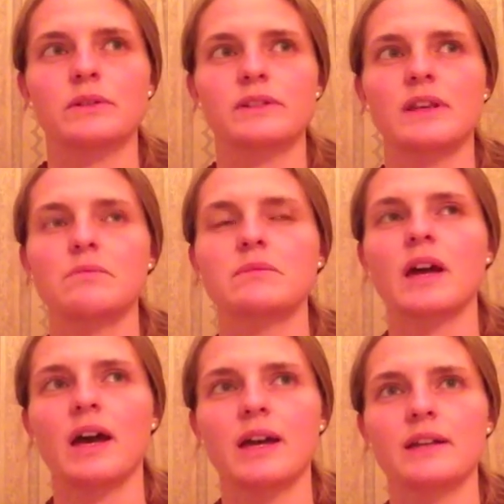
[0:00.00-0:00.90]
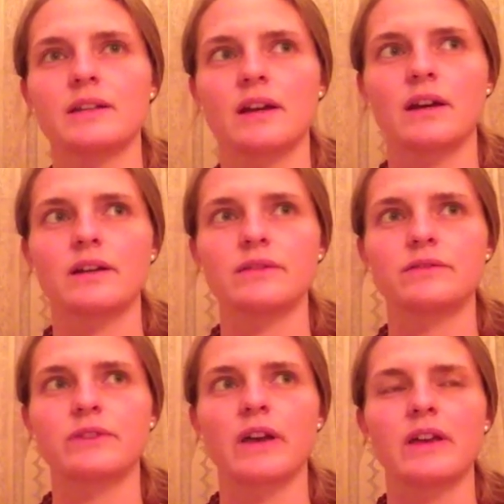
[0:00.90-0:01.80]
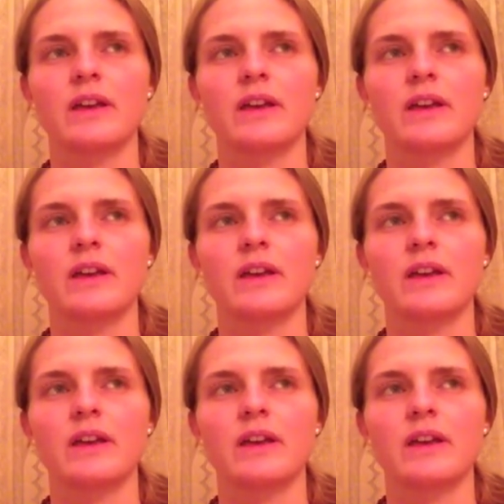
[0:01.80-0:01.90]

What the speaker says: or some kind of